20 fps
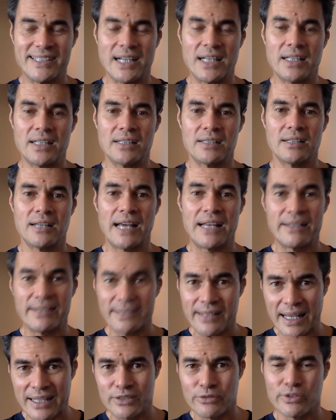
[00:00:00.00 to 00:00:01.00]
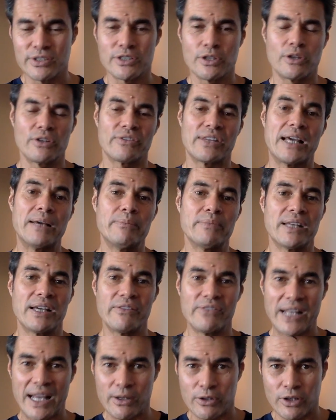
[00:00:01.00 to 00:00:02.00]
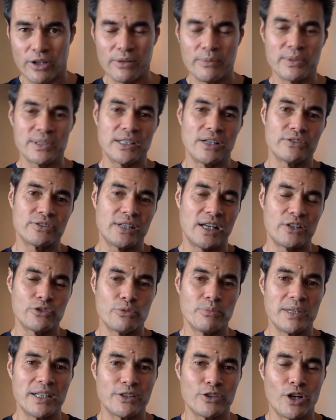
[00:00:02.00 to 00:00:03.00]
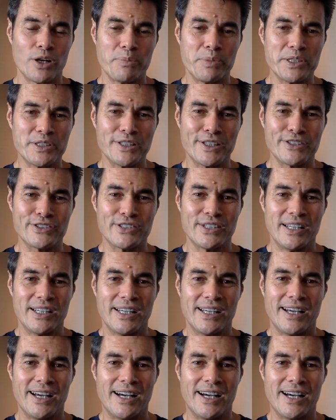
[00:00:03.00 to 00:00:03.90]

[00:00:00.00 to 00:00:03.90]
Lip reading: done it. And then as a result of them, they've now got themselves a $100 million business.